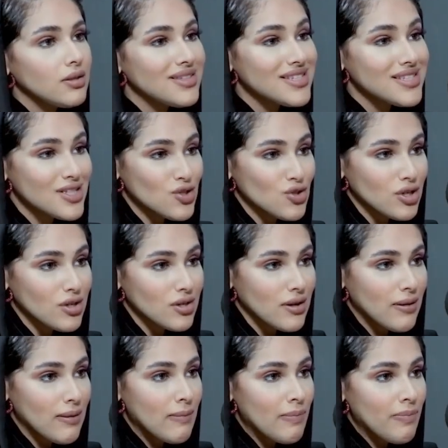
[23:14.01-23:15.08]

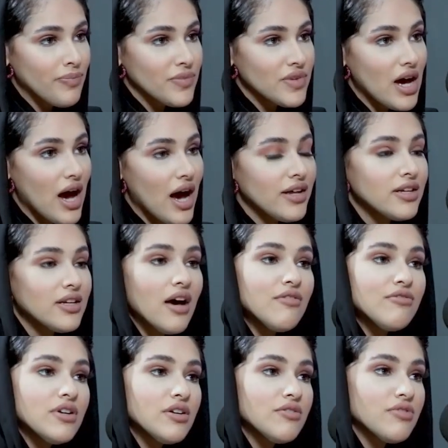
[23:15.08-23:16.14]
decision. I
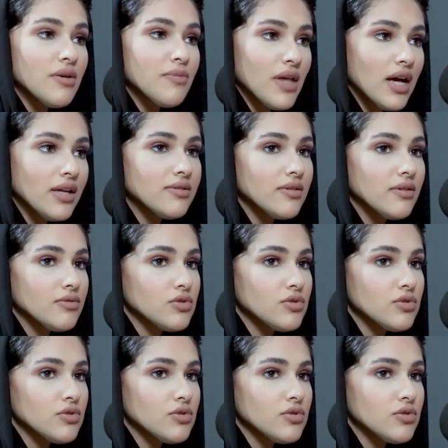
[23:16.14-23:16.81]
never from that.